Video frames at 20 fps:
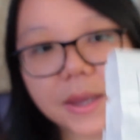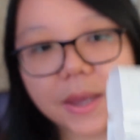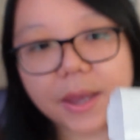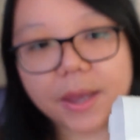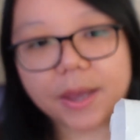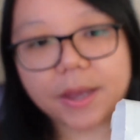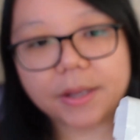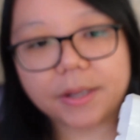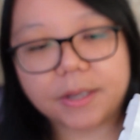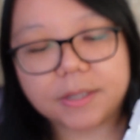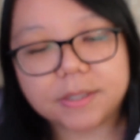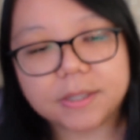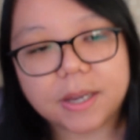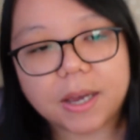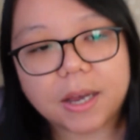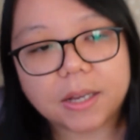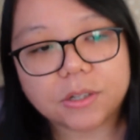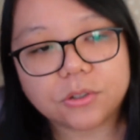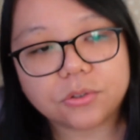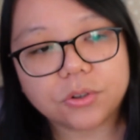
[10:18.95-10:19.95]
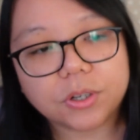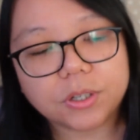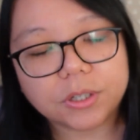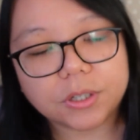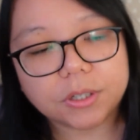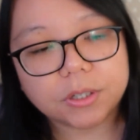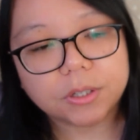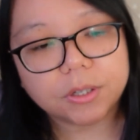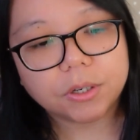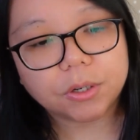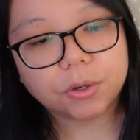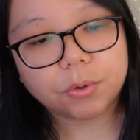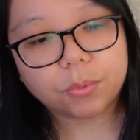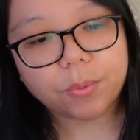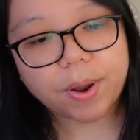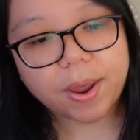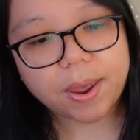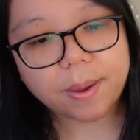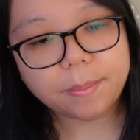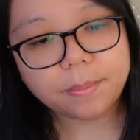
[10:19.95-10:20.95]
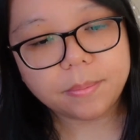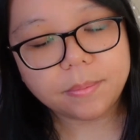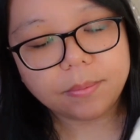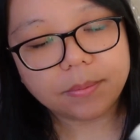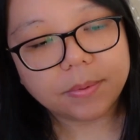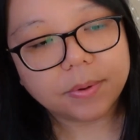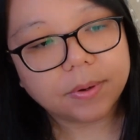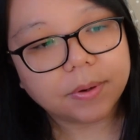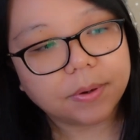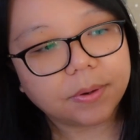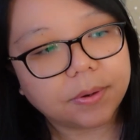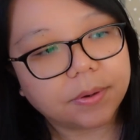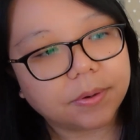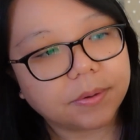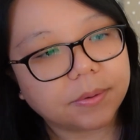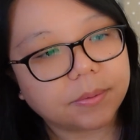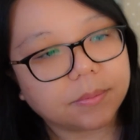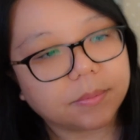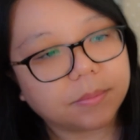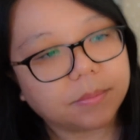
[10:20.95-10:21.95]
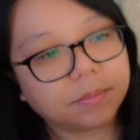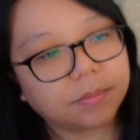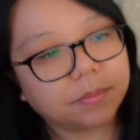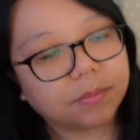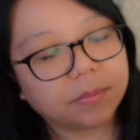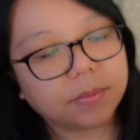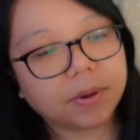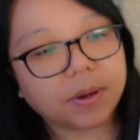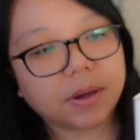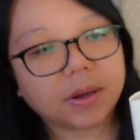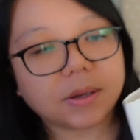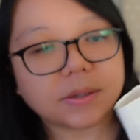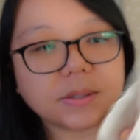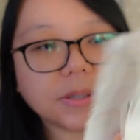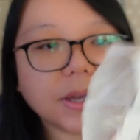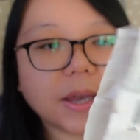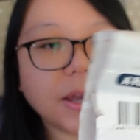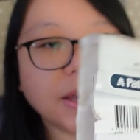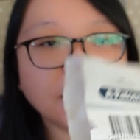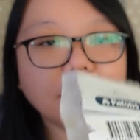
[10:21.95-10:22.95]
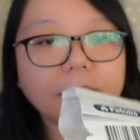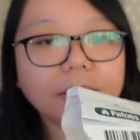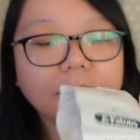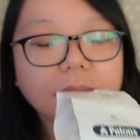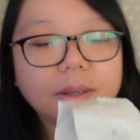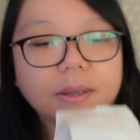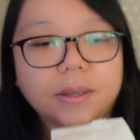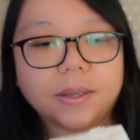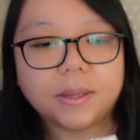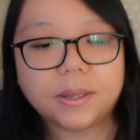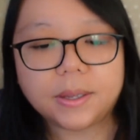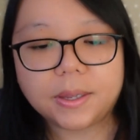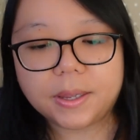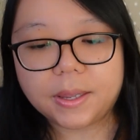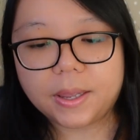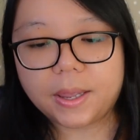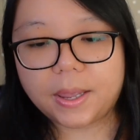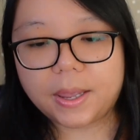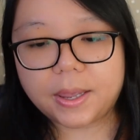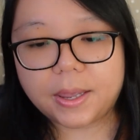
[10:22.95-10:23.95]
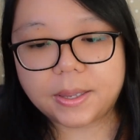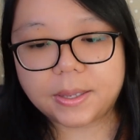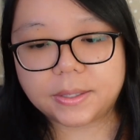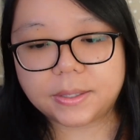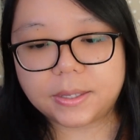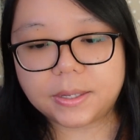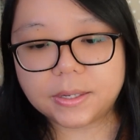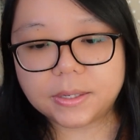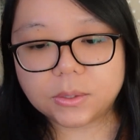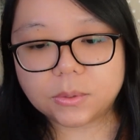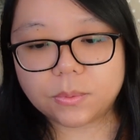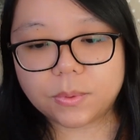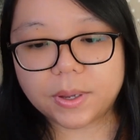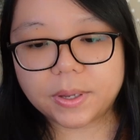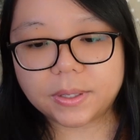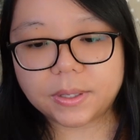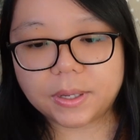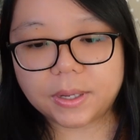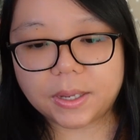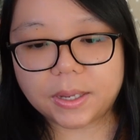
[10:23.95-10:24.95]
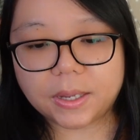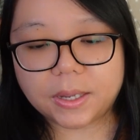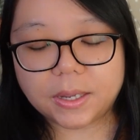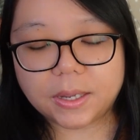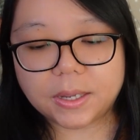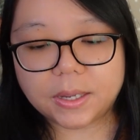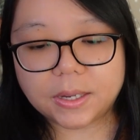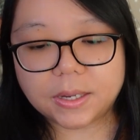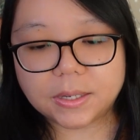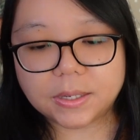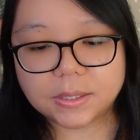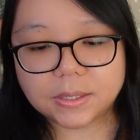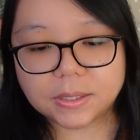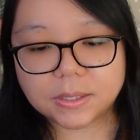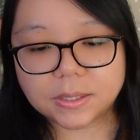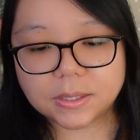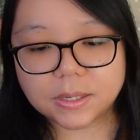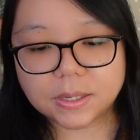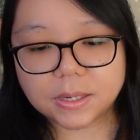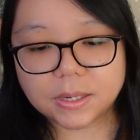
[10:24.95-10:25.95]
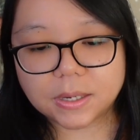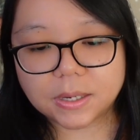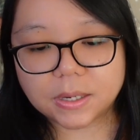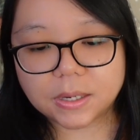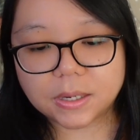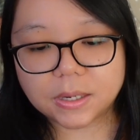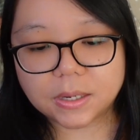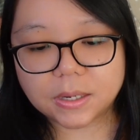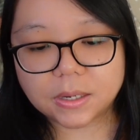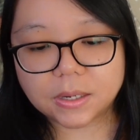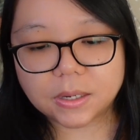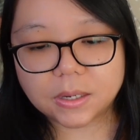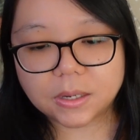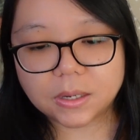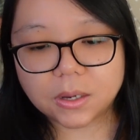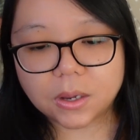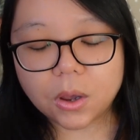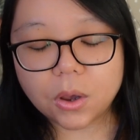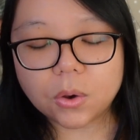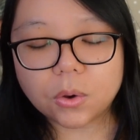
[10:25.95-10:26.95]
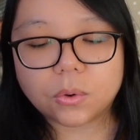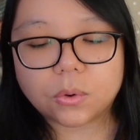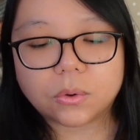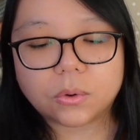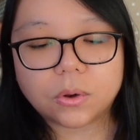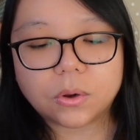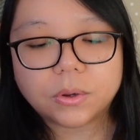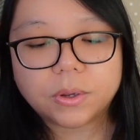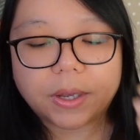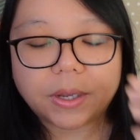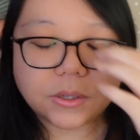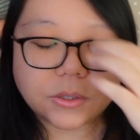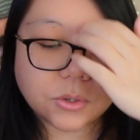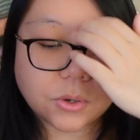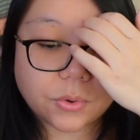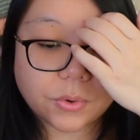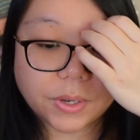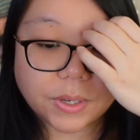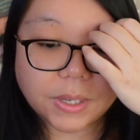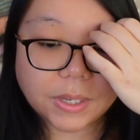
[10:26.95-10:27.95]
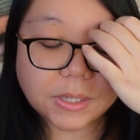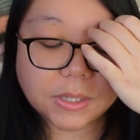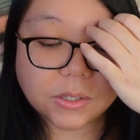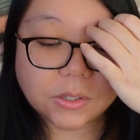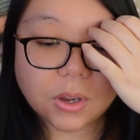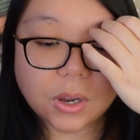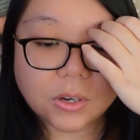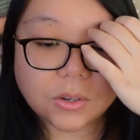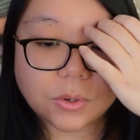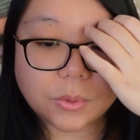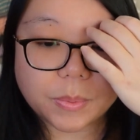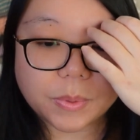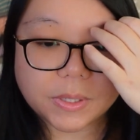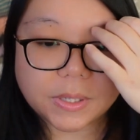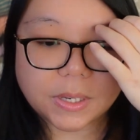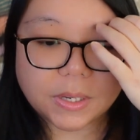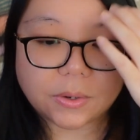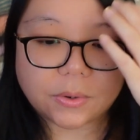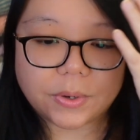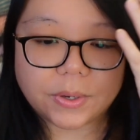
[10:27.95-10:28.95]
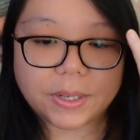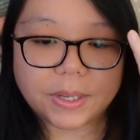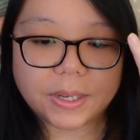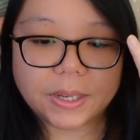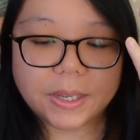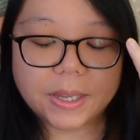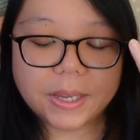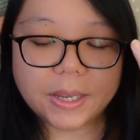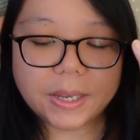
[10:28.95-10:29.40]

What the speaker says: and it's 100-gram skein, and this one is, oh okay, sorry, this is not 100% acrylic.